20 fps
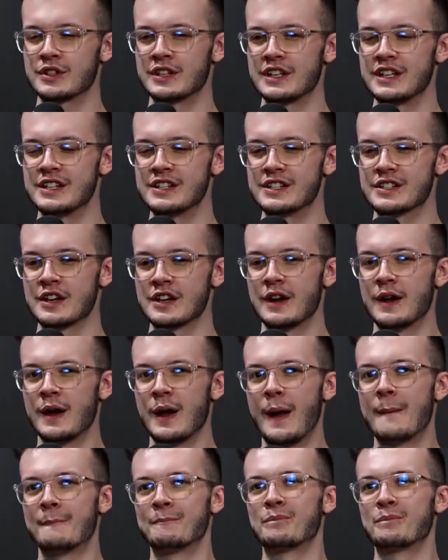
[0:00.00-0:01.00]
is
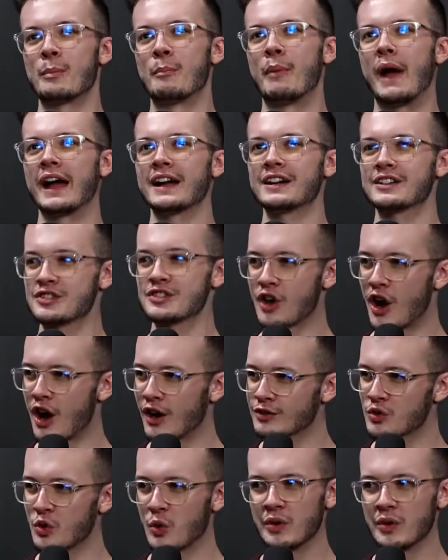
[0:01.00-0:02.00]
banks
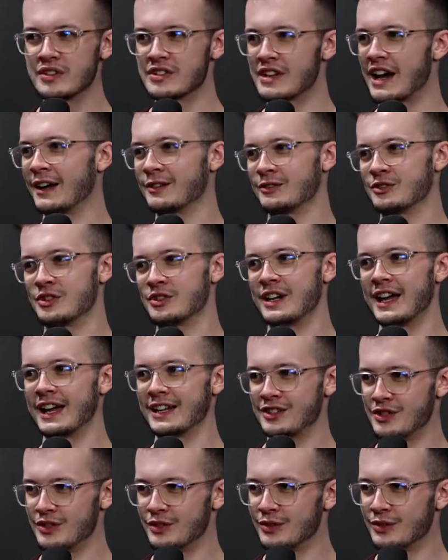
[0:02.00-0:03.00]
aren't always out to
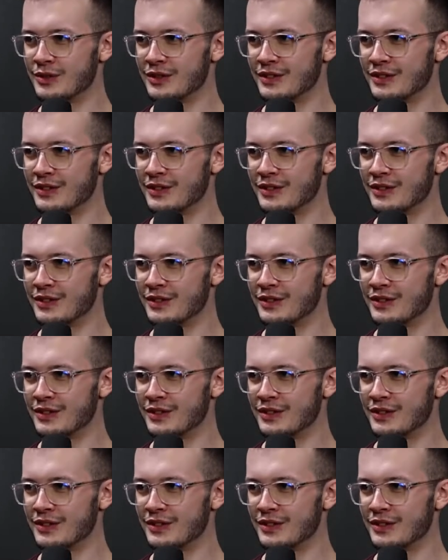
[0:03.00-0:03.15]
get you.